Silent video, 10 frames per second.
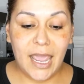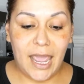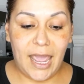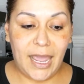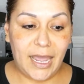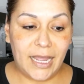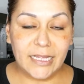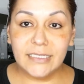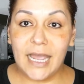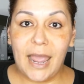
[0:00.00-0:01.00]

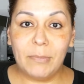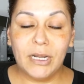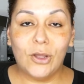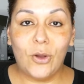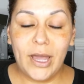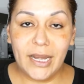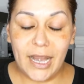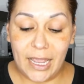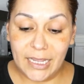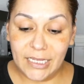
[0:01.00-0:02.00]
and I'm gonna go ahead
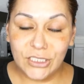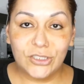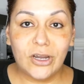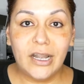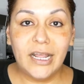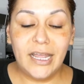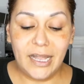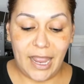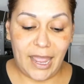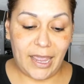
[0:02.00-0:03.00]
and get
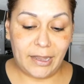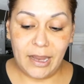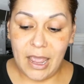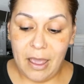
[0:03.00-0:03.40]
started, and